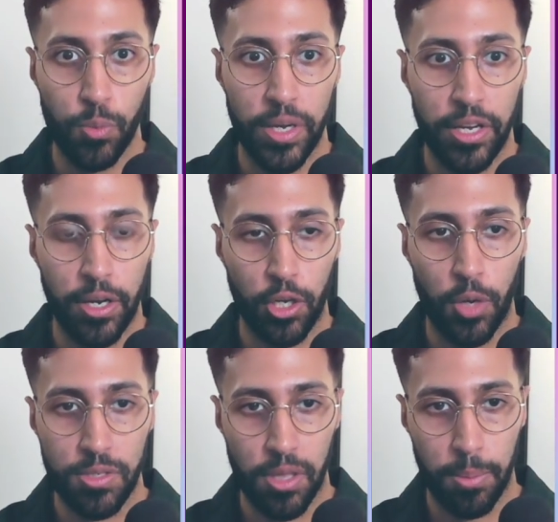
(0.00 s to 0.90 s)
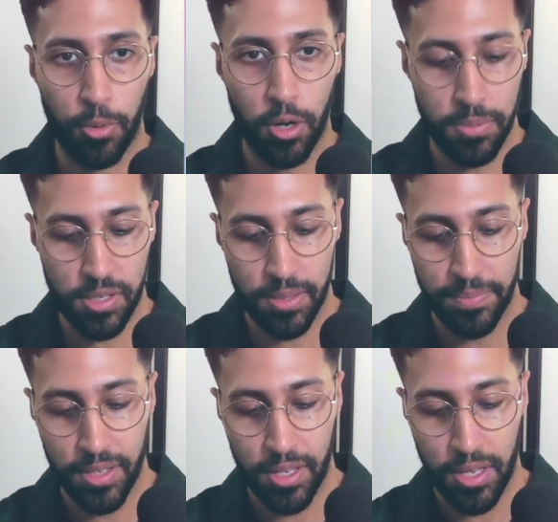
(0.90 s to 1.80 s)
where you're going to go into the prompt
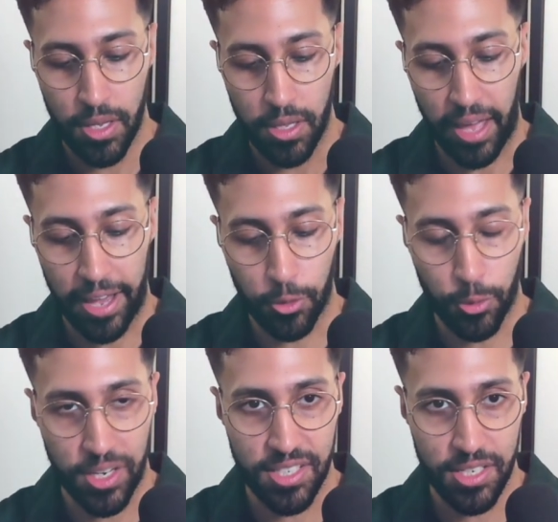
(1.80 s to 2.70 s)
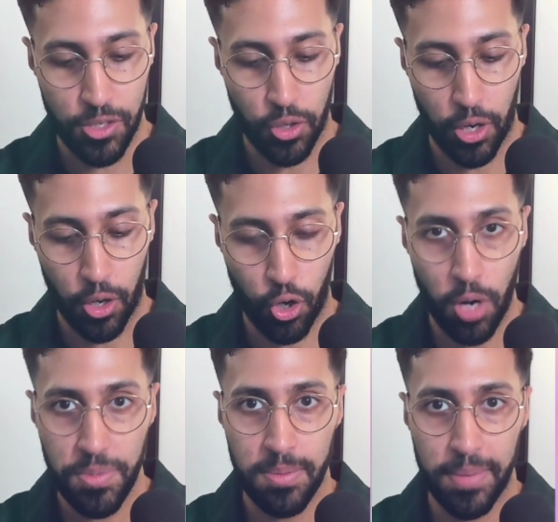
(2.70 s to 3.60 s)
that I created. You're going to
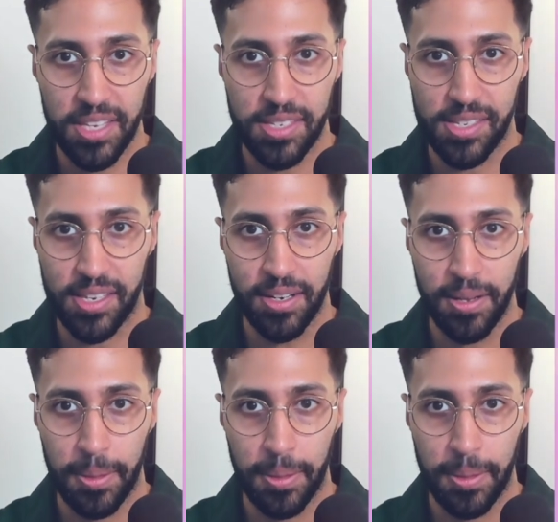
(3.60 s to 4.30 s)
copy and paste this in,